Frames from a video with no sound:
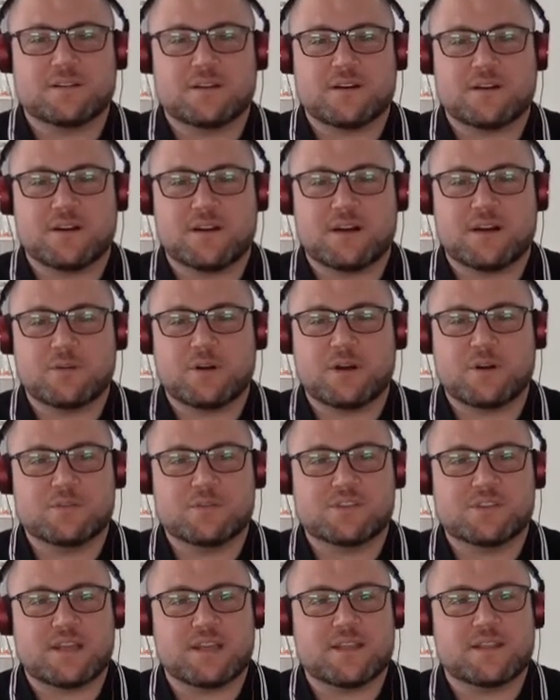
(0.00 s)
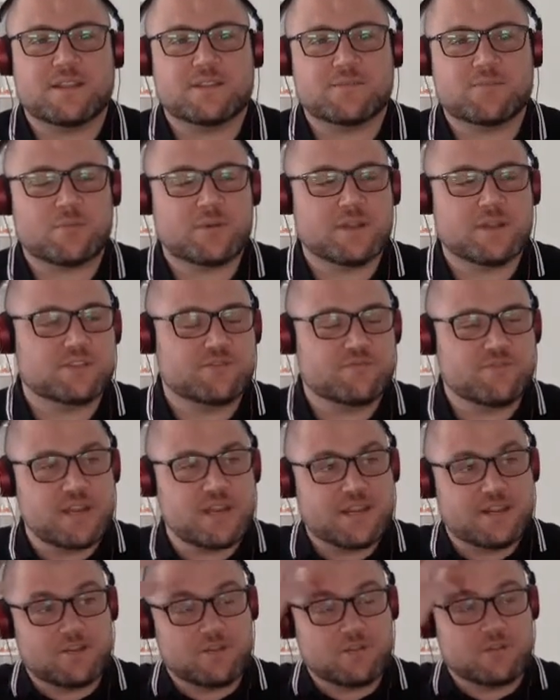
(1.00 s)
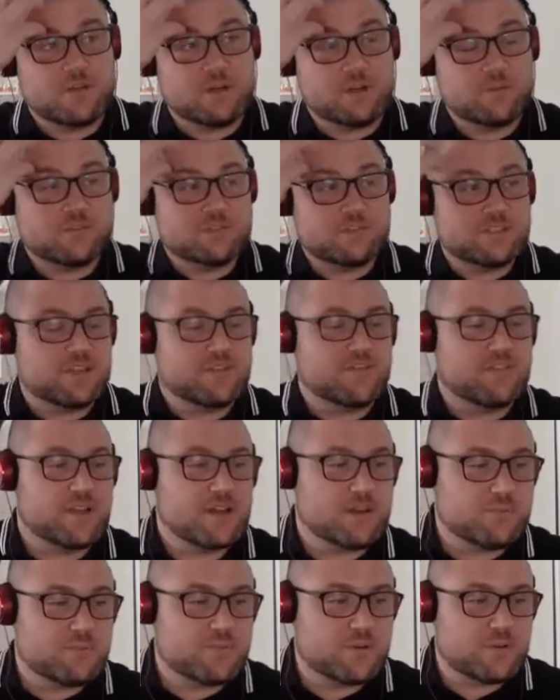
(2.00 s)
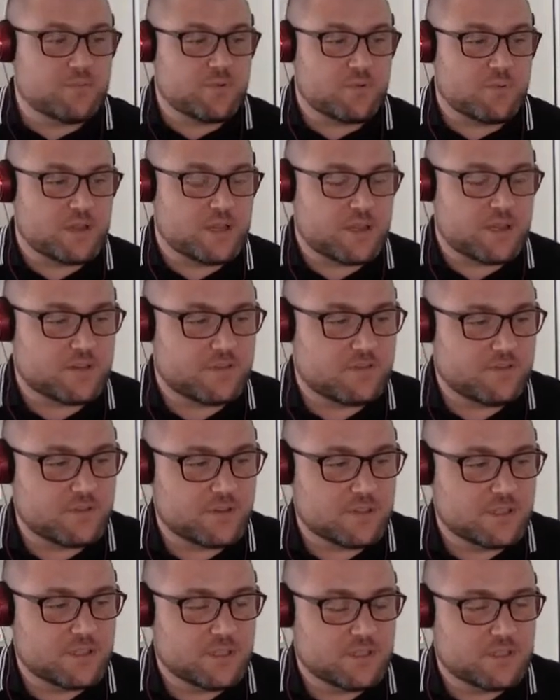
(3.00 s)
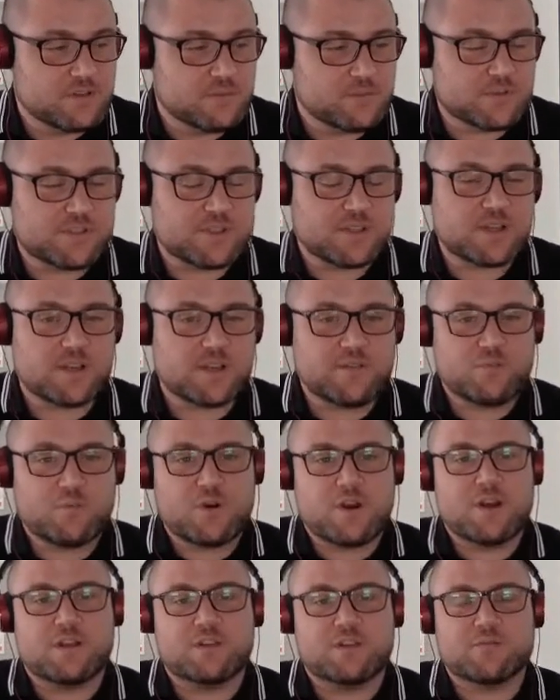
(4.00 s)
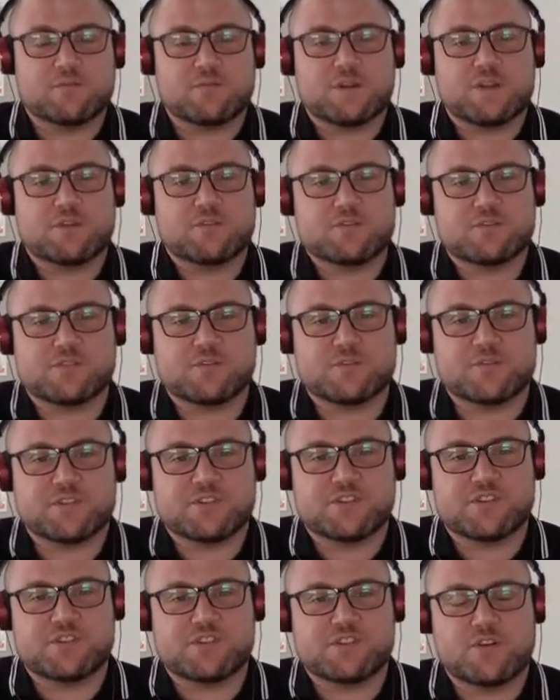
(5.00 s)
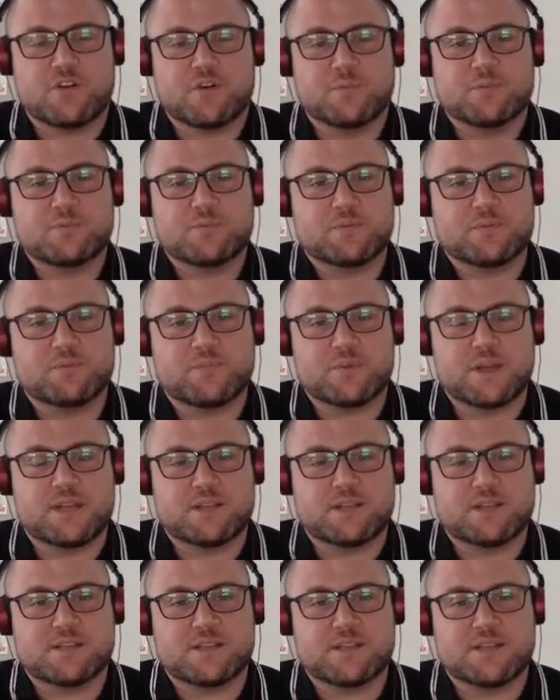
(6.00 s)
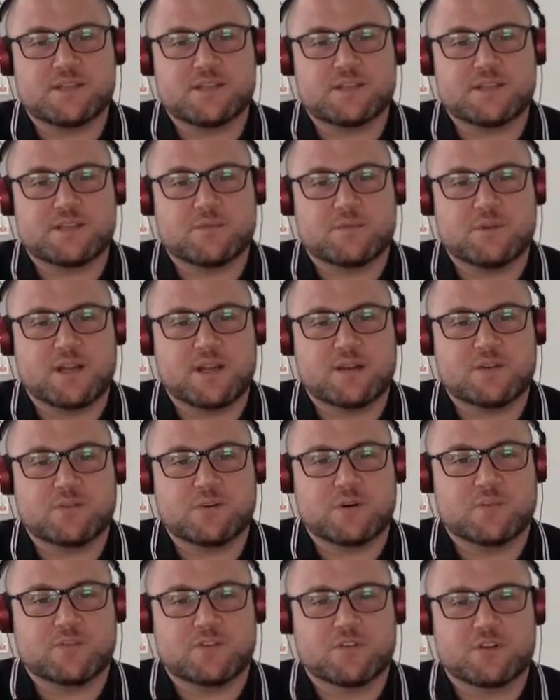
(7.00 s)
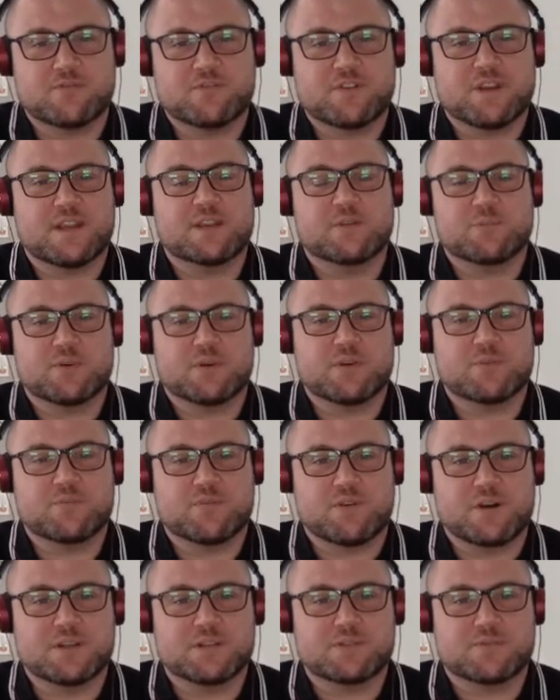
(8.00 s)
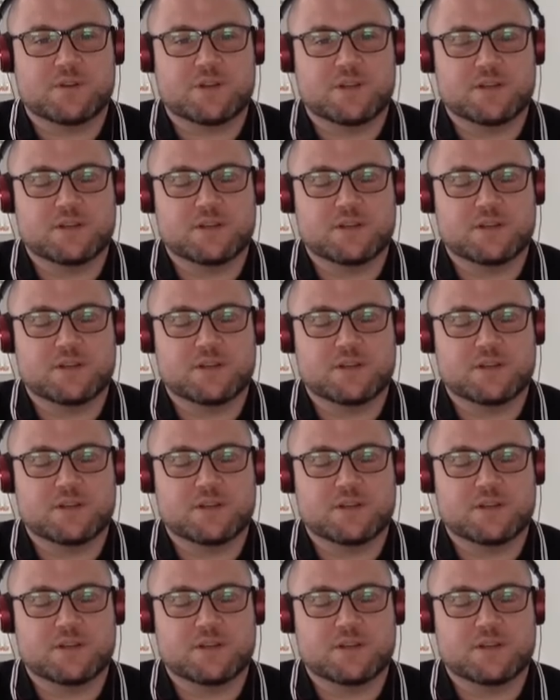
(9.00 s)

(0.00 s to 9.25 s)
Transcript: would say this probably as a reader, or I was definitely. I'm probably kind of. What's the kind of word where you're sort of a snob, but in the sense that you're like, oh, I'm not going to read a Booker Prize winner.